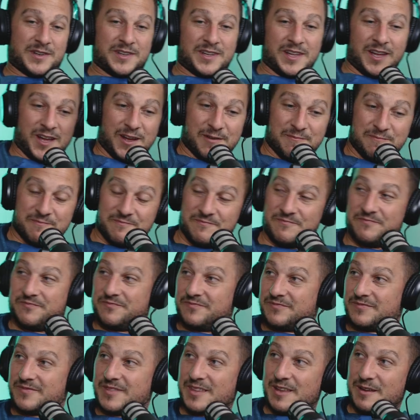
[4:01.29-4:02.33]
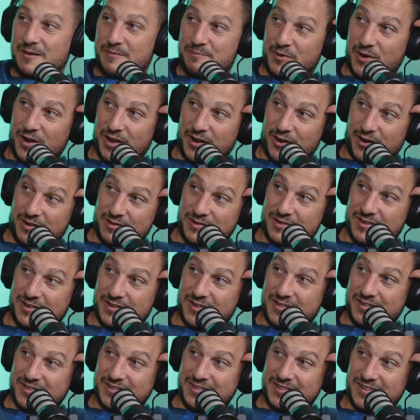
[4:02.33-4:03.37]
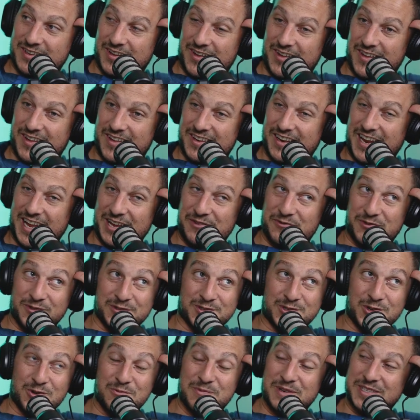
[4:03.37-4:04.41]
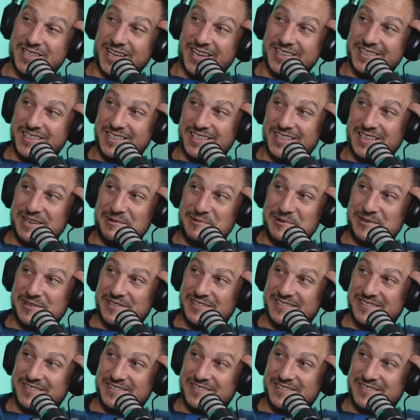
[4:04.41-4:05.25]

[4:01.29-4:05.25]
But Nathan taught me something, didn't he, Emma?